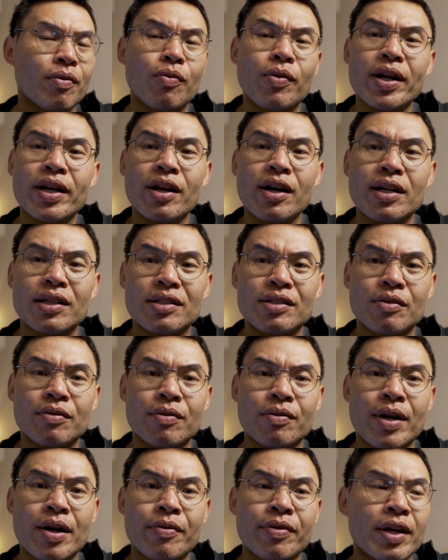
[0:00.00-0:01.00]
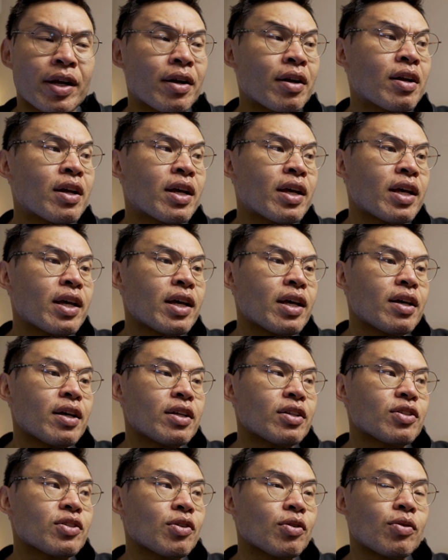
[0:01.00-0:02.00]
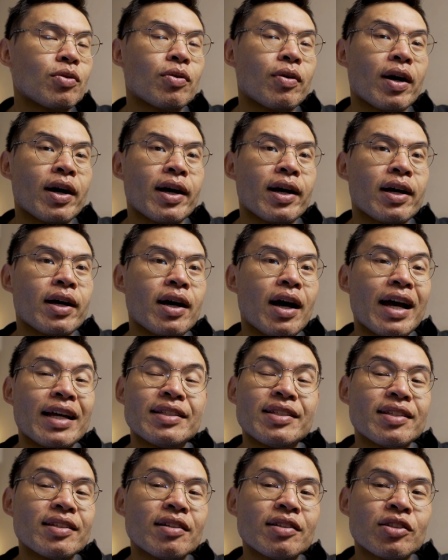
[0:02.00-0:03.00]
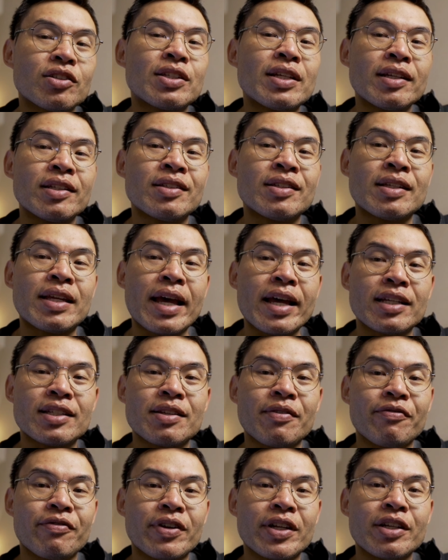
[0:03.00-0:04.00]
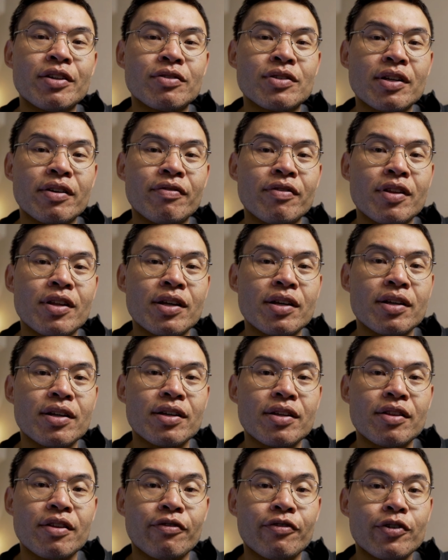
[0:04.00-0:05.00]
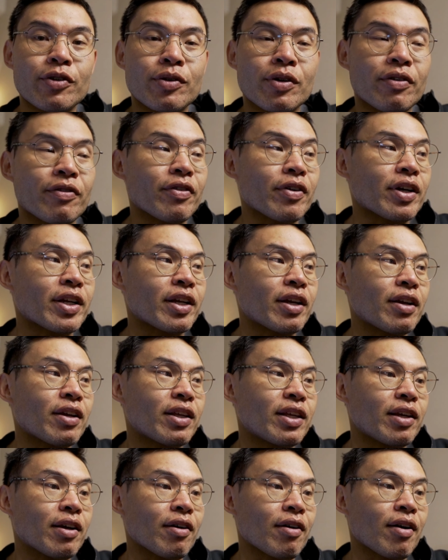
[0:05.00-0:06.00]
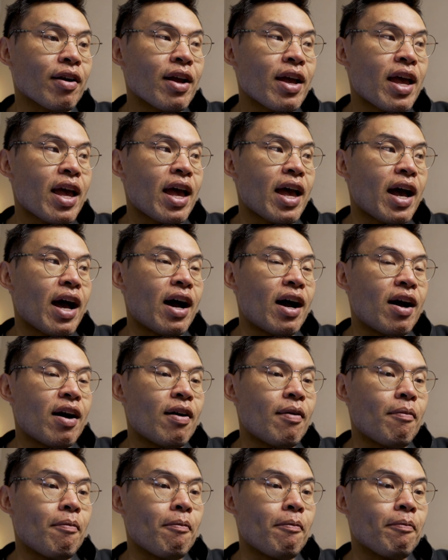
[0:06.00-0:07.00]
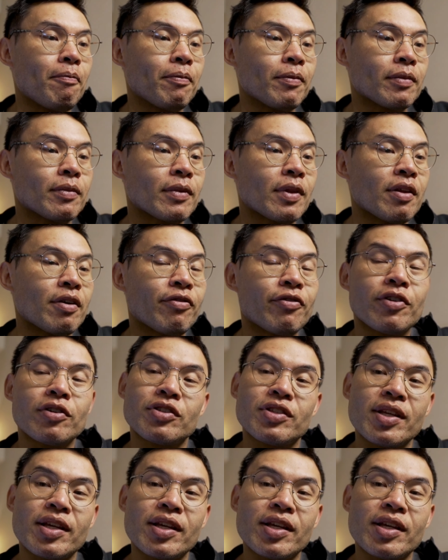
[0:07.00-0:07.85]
whatnots around there. So I still did take some videos of the food over here. The first